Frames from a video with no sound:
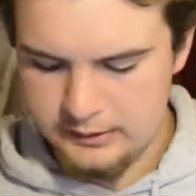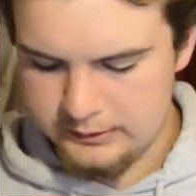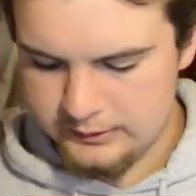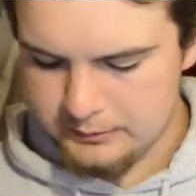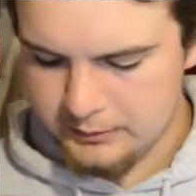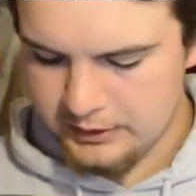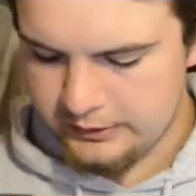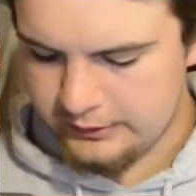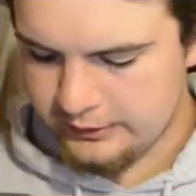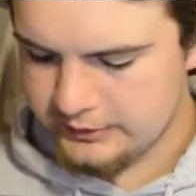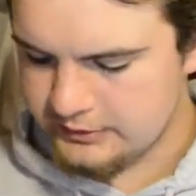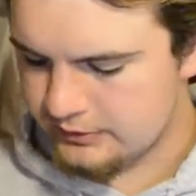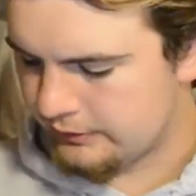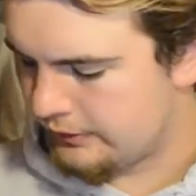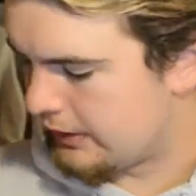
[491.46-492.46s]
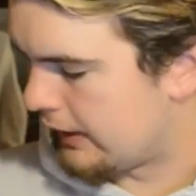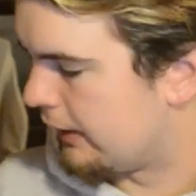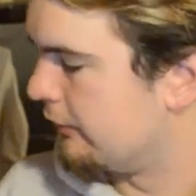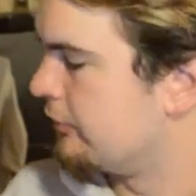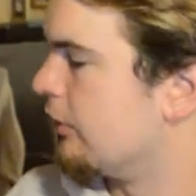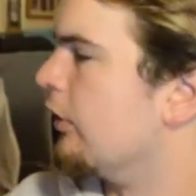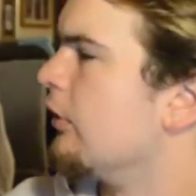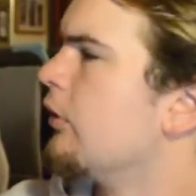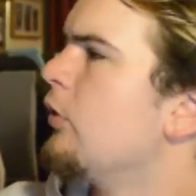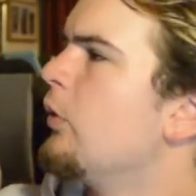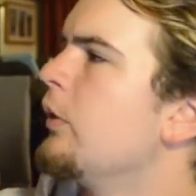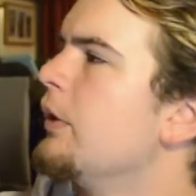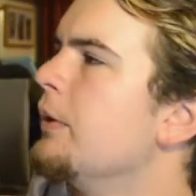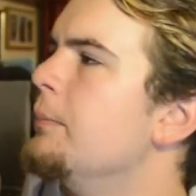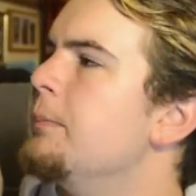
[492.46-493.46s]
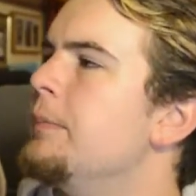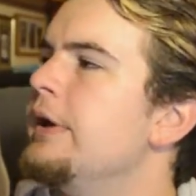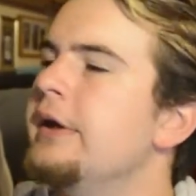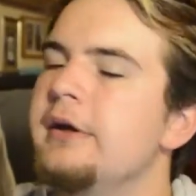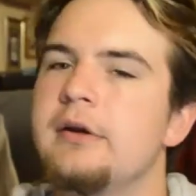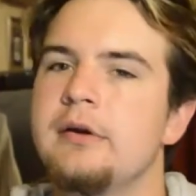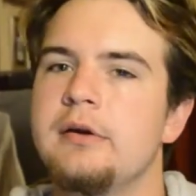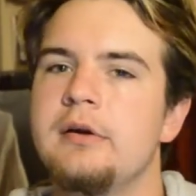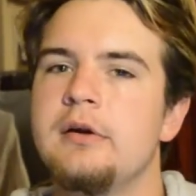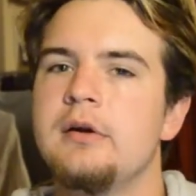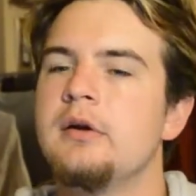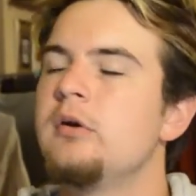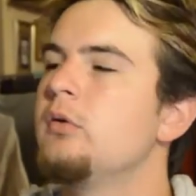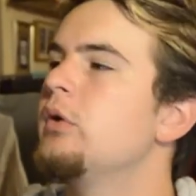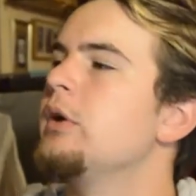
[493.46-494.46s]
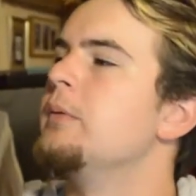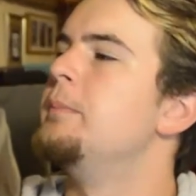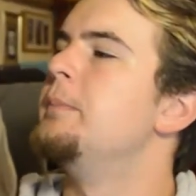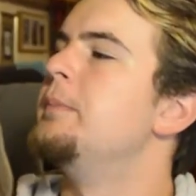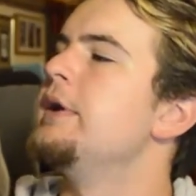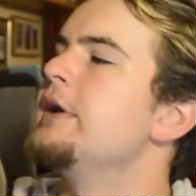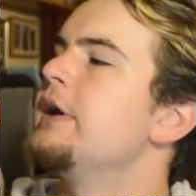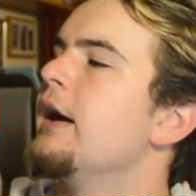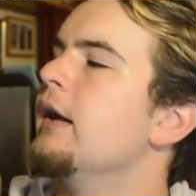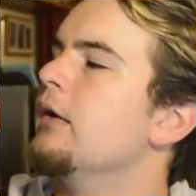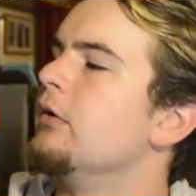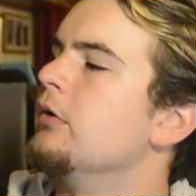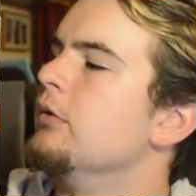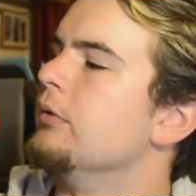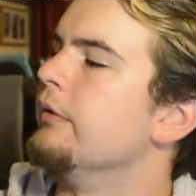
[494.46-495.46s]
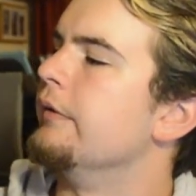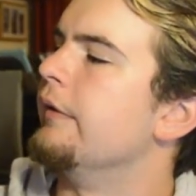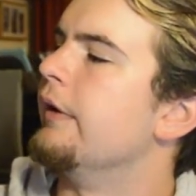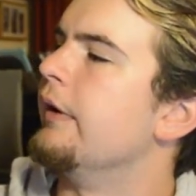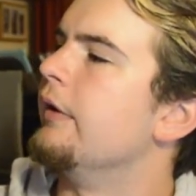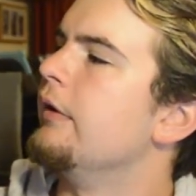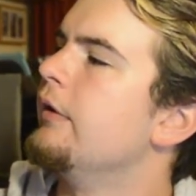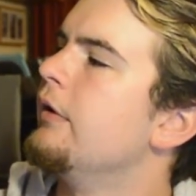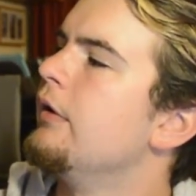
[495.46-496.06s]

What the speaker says: you might have noticed on that I've got quite a big helical on there.